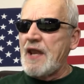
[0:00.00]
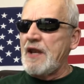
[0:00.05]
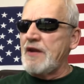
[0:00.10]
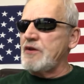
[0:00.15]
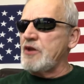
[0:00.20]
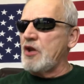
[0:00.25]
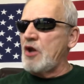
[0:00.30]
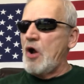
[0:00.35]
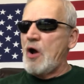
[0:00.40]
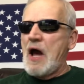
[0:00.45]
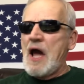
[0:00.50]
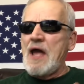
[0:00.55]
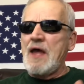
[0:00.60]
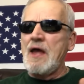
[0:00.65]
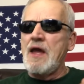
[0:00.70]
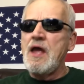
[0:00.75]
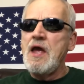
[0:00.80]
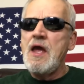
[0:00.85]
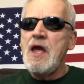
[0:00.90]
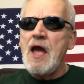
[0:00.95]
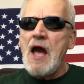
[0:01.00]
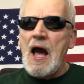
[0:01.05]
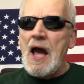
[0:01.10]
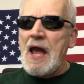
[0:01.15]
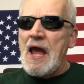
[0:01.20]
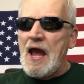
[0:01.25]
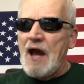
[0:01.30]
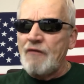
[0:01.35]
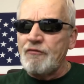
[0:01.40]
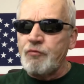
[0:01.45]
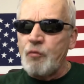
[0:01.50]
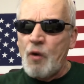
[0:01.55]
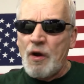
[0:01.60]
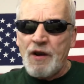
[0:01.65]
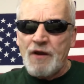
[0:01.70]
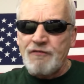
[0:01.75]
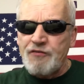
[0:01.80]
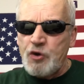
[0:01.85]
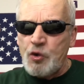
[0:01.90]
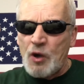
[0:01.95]
And, I have one
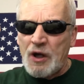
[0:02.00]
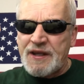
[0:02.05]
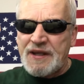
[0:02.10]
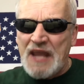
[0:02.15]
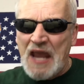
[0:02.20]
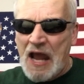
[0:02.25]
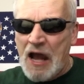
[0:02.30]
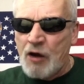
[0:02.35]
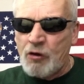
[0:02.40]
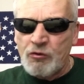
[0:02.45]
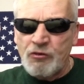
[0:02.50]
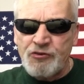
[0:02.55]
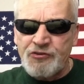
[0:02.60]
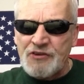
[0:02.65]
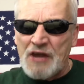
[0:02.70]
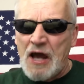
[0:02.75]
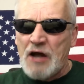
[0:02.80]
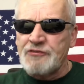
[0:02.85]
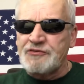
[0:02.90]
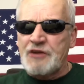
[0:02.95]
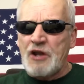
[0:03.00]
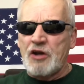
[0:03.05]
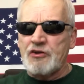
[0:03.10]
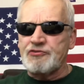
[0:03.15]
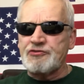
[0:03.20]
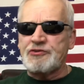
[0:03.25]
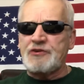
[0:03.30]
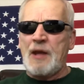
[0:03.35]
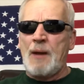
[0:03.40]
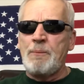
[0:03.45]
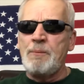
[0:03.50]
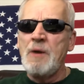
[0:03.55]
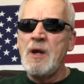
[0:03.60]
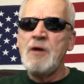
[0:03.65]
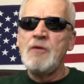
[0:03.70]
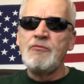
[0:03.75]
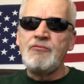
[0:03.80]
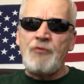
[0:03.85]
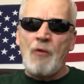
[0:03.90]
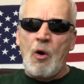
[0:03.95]
of you accountants out there step
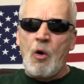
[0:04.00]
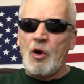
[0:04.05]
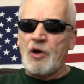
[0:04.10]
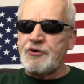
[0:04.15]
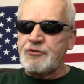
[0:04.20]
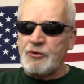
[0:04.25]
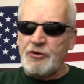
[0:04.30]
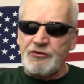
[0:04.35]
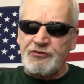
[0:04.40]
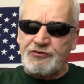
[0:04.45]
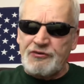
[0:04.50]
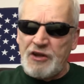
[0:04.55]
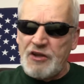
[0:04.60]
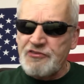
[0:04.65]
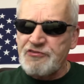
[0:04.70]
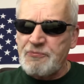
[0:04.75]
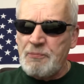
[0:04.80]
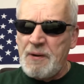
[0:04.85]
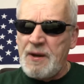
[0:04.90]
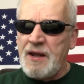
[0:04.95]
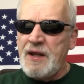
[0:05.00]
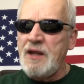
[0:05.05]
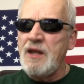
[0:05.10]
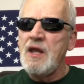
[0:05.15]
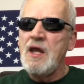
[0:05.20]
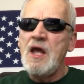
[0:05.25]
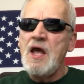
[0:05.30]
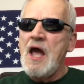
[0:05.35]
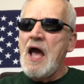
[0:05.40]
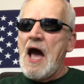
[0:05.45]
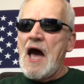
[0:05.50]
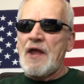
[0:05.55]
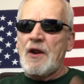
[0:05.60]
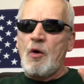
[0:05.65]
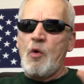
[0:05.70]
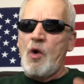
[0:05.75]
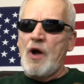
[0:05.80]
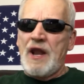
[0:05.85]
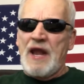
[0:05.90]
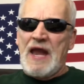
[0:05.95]
forward to assist me. I
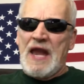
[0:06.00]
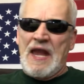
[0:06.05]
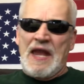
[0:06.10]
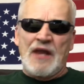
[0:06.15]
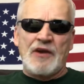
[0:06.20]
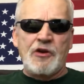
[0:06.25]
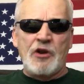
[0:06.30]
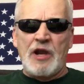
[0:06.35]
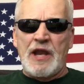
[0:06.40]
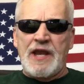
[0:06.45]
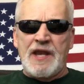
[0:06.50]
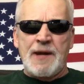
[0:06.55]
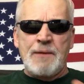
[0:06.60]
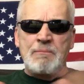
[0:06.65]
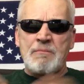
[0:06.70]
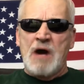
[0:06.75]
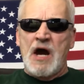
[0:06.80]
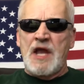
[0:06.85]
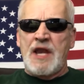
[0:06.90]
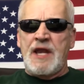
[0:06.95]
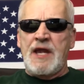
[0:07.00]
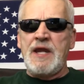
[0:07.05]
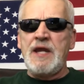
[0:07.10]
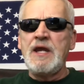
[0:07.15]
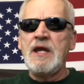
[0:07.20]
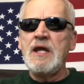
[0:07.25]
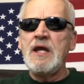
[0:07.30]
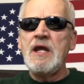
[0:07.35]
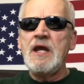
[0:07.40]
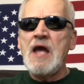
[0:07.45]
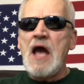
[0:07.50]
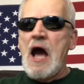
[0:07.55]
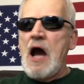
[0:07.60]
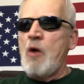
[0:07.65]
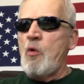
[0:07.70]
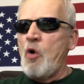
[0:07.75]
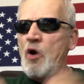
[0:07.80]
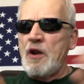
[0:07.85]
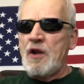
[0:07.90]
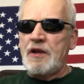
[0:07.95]
don't want to handle any money. I
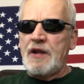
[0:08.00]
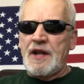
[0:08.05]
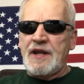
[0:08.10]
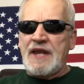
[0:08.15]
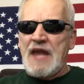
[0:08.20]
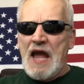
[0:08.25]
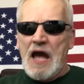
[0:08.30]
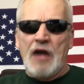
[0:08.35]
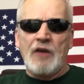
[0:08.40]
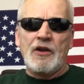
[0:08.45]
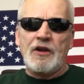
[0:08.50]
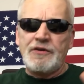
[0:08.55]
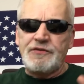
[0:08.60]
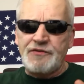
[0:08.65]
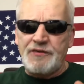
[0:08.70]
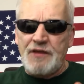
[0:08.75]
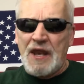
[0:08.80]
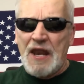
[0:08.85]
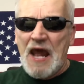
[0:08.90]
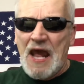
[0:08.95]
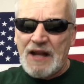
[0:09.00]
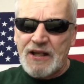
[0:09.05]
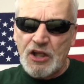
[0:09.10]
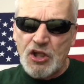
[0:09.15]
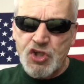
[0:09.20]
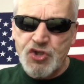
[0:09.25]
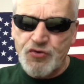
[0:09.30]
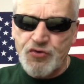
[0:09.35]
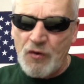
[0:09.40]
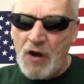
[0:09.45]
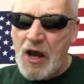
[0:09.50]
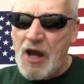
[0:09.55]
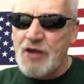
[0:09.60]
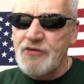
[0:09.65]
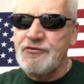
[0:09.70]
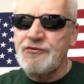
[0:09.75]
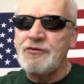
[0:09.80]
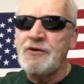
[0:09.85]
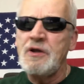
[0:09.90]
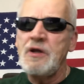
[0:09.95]
want an accountant that I can
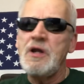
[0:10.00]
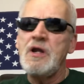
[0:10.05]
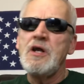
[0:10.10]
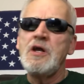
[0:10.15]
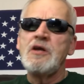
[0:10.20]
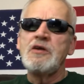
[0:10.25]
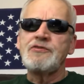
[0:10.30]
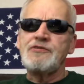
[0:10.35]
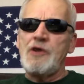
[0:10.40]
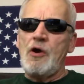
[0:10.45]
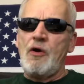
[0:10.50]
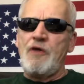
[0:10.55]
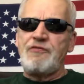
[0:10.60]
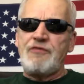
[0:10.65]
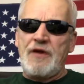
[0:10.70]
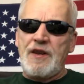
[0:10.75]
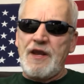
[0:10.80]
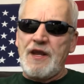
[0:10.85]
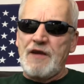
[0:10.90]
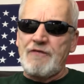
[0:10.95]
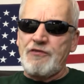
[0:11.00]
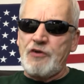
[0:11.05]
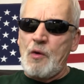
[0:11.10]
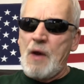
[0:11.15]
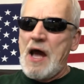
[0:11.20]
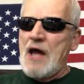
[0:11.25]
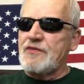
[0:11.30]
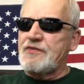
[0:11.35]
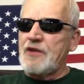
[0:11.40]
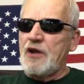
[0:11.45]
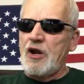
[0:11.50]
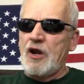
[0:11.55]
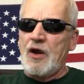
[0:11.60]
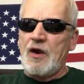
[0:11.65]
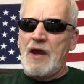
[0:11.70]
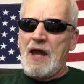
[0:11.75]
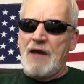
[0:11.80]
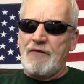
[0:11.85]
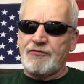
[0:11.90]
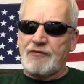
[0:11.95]
trust. So if any of you out there
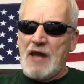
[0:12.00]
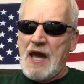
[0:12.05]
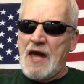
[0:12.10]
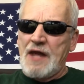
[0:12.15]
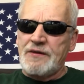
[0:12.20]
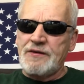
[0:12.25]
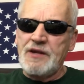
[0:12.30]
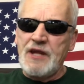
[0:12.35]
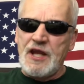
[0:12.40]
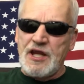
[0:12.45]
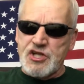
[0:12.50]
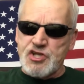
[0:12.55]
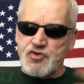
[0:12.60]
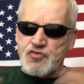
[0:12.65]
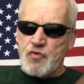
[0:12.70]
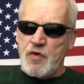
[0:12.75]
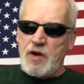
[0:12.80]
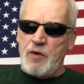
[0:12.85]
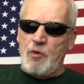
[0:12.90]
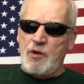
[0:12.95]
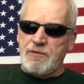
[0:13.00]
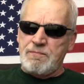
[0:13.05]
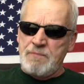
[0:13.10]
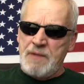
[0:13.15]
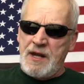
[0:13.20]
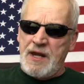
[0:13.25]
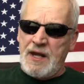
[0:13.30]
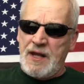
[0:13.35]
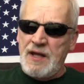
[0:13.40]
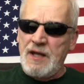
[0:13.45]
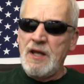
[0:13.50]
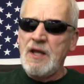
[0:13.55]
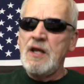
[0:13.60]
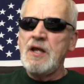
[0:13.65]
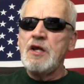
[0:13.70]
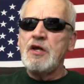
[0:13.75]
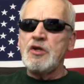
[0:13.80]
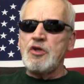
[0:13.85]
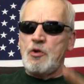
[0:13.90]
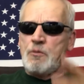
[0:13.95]
have got history with me,
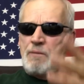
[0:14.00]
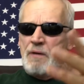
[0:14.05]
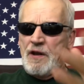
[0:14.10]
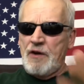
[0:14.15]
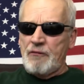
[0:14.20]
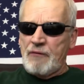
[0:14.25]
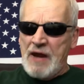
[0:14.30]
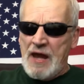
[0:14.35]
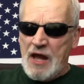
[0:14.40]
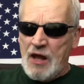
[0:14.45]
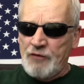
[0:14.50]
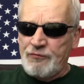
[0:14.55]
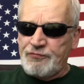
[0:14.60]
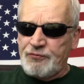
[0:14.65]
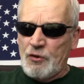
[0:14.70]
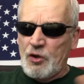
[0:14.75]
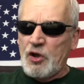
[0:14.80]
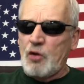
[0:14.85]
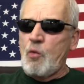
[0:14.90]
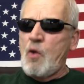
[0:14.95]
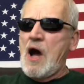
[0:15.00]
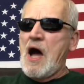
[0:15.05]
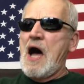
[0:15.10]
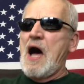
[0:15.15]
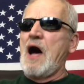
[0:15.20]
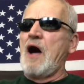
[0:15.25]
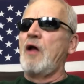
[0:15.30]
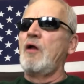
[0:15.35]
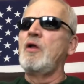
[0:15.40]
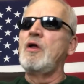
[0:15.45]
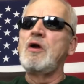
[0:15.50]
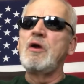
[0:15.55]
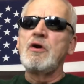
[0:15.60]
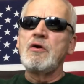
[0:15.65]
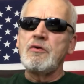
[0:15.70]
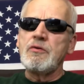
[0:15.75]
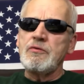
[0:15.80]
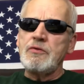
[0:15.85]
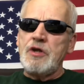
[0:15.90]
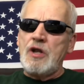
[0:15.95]
you've been around for a while,
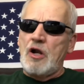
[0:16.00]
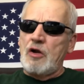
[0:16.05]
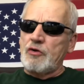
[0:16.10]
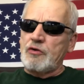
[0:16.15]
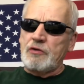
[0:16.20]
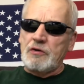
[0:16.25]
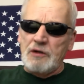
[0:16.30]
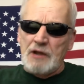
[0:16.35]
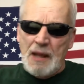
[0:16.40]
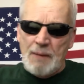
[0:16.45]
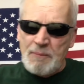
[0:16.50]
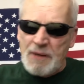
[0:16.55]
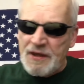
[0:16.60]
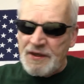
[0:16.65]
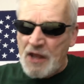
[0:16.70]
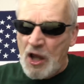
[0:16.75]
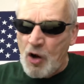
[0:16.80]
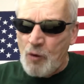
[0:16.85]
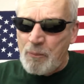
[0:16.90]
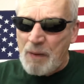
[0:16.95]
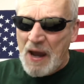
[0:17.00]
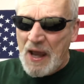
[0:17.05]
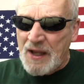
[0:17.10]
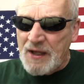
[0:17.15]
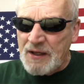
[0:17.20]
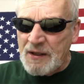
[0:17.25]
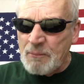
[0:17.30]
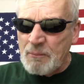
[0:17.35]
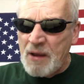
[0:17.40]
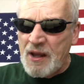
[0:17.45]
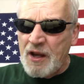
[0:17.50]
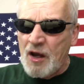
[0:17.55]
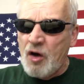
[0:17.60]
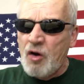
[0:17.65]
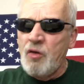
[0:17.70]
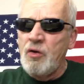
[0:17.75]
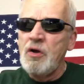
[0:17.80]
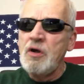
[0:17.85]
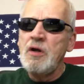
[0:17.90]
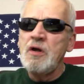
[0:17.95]
let me know by
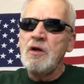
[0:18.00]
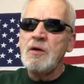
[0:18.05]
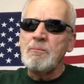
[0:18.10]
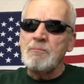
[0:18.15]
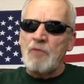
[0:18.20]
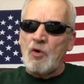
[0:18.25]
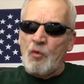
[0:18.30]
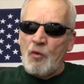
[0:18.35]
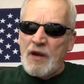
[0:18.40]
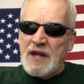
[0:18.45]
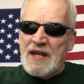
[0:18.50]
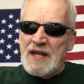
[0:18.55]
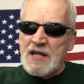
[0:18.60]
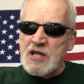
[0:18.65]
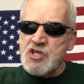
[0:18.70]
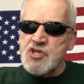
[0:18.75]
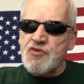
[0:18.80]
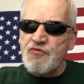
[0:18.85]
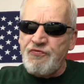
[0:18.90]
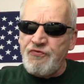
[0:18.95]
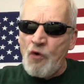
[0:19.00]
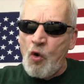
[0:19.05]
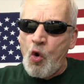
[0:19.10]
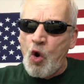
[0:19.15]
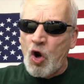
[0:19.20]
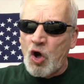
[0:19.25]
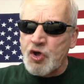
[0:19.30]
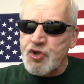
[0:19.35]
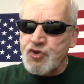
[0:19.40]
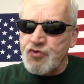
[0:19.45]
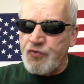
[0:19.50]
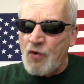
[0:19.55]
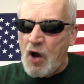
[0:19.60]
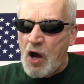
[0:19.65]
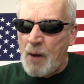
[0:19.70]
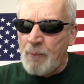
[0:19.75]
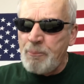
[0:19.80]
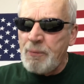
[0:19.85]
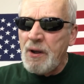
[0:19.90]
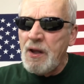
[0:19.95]
email,
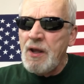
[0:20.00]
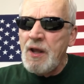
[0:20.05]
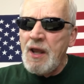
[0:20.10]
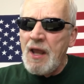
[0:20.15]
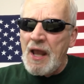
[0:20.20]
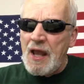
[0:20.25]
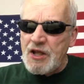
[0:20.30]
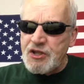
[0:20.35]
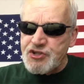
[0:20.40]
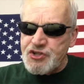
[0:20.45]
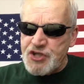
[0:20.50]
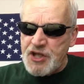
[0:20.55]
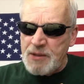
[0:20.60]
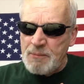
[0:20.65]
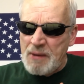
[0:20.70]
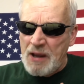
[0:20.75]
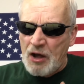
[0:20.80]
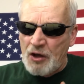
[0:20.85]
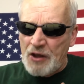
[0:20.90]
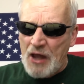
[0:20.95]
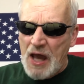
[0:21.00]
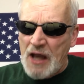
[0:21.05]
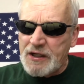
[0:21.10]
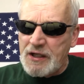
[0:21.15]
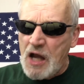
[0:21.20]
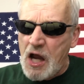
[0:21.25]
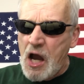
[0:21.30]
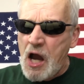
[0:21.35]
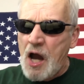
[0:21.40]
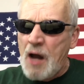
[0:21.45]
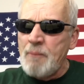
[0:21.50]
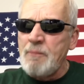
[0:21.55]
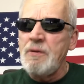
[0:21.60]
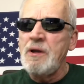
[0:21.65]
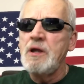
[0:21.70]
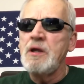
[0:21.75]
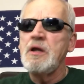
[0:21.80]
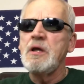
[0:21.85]
marines4trump@gmail.com.